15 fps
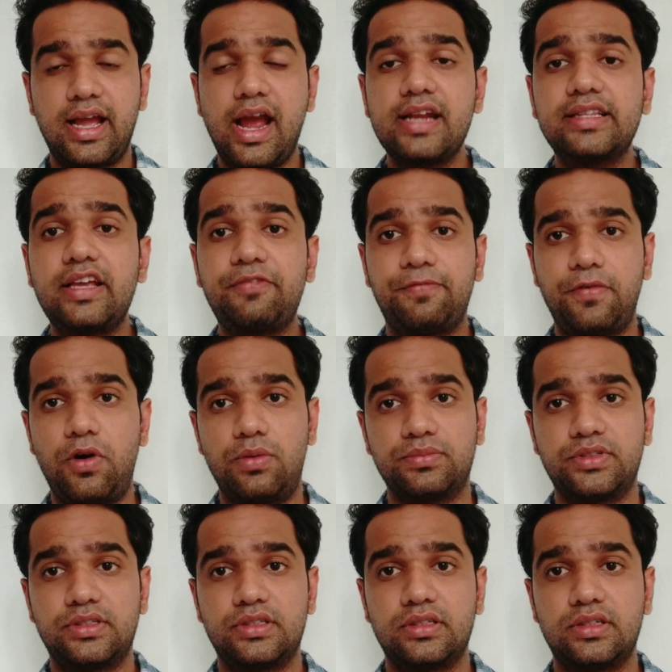and they
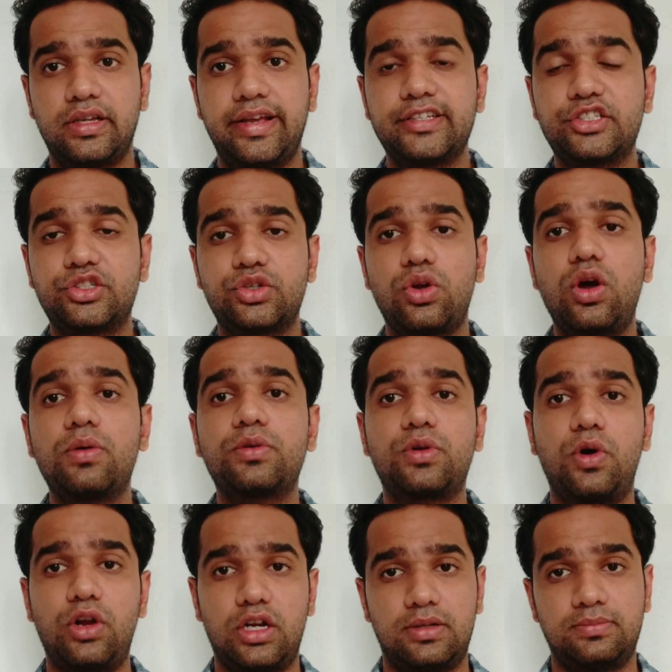forms a strong
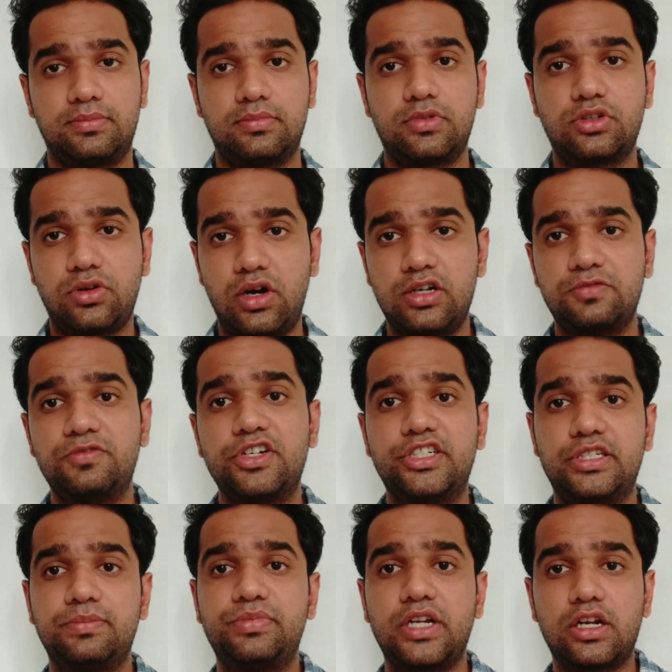column called
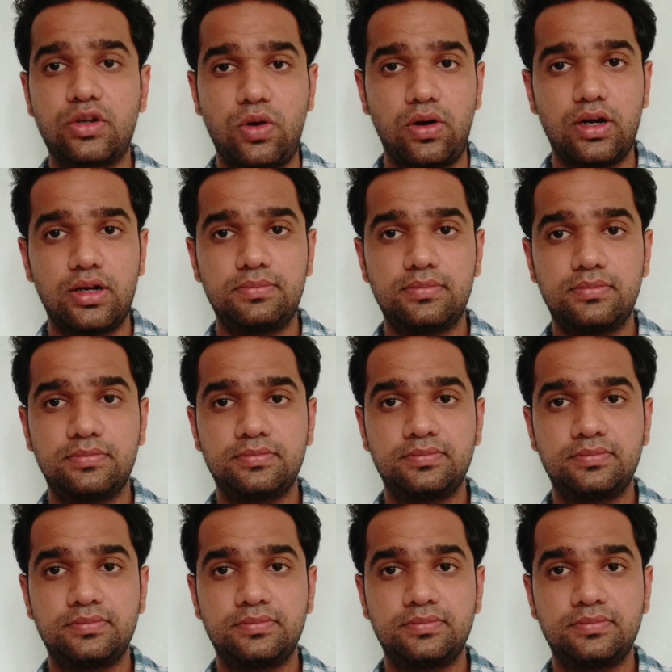vertebral column.